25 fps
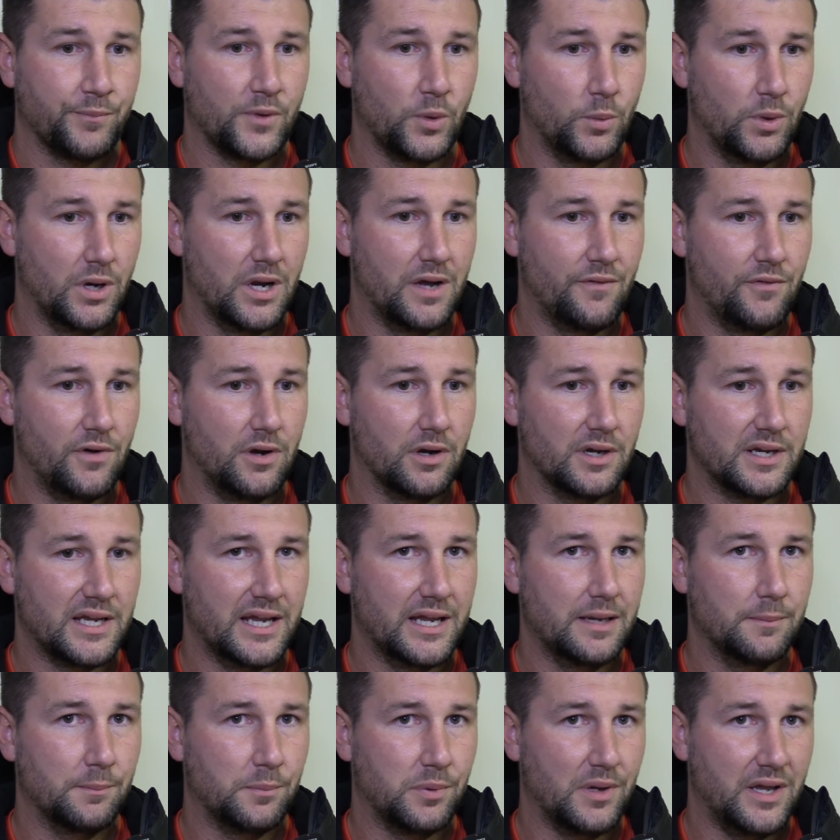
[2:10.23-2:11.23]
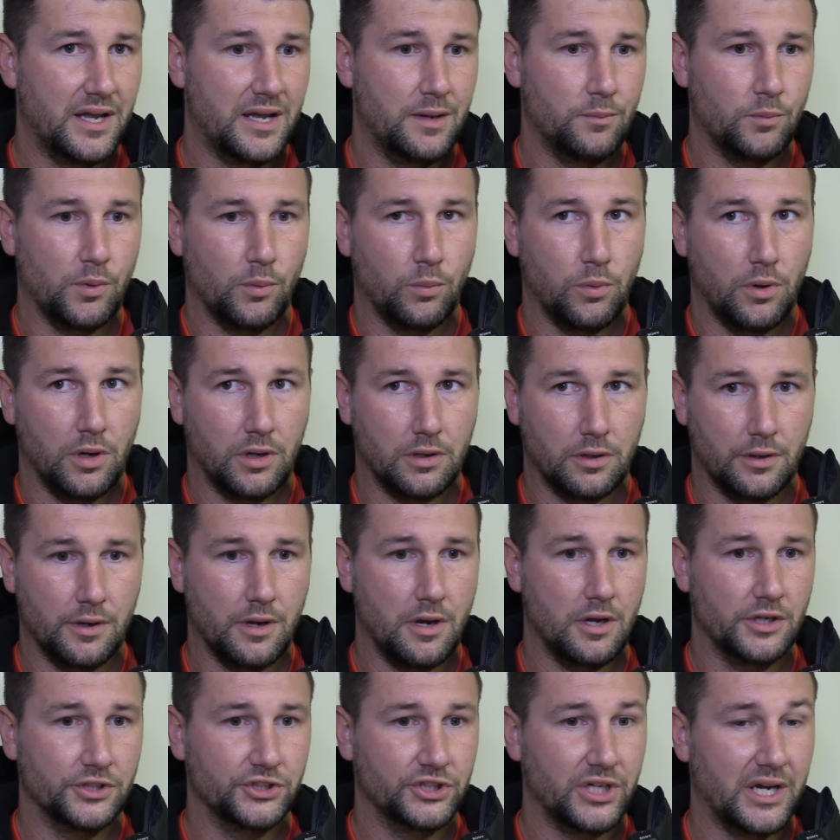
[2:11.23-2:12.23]
We'll have our game plan. We'll work on
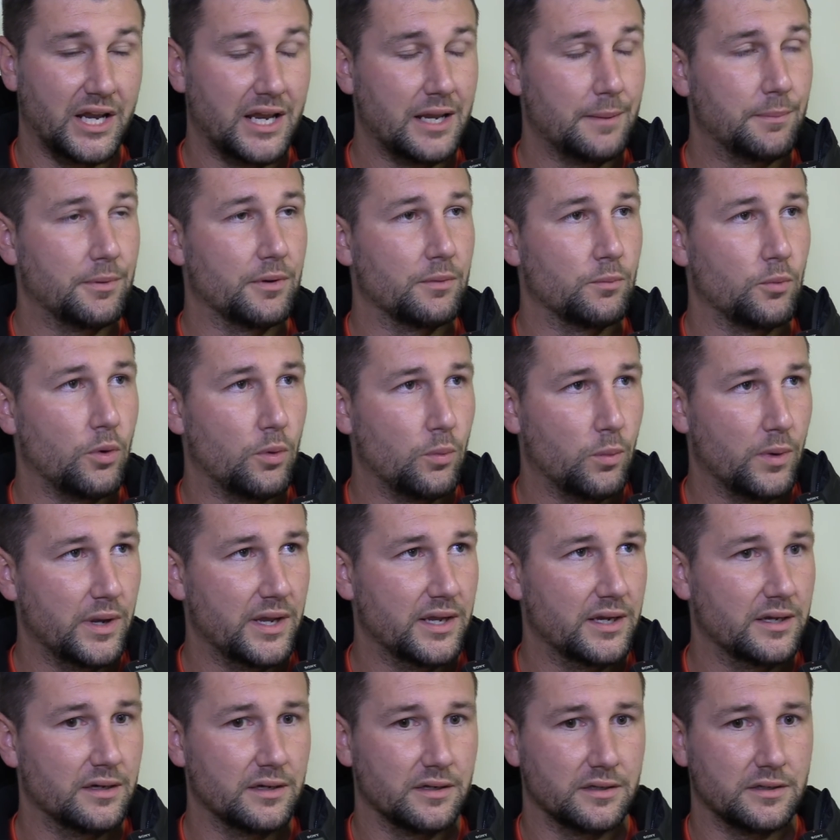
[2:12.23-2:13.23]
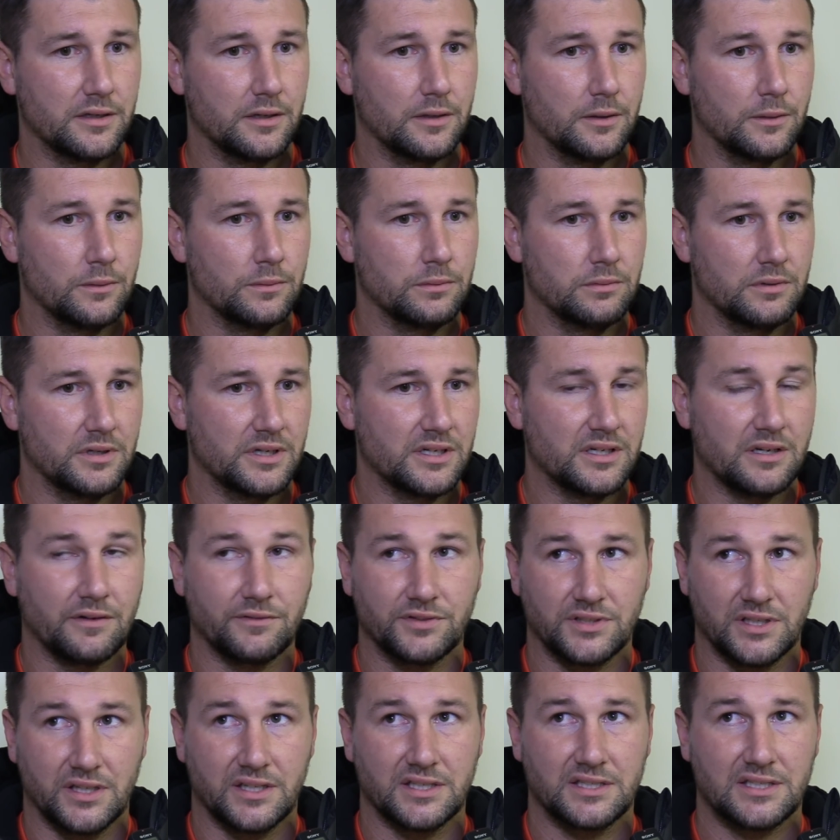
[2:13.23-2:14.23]
our shape and what we're going to do, and
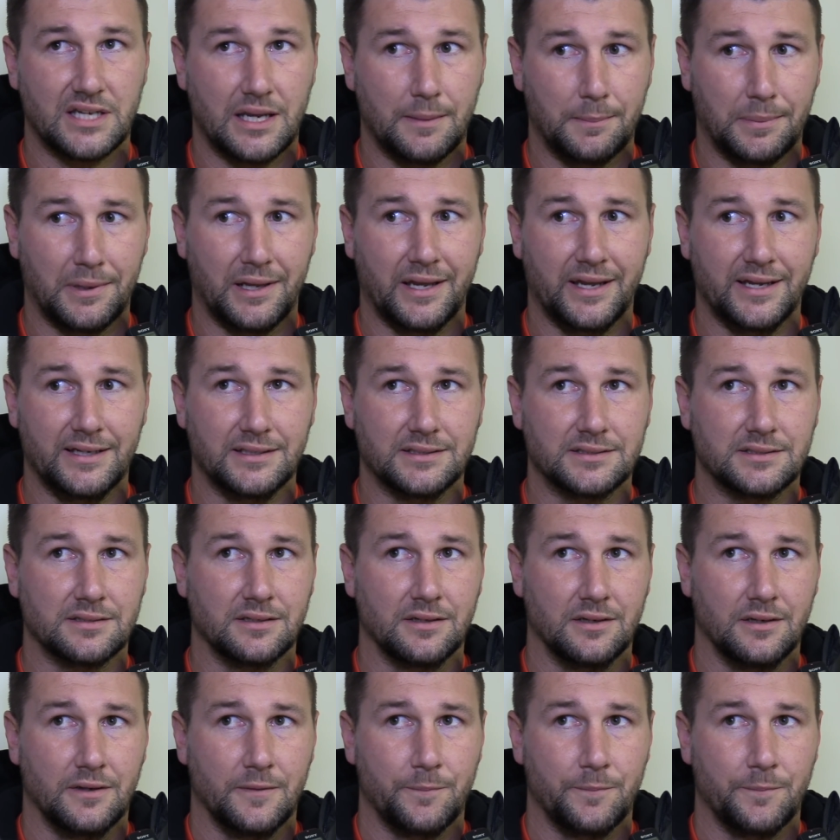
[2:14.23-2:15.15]
obviously the set plays.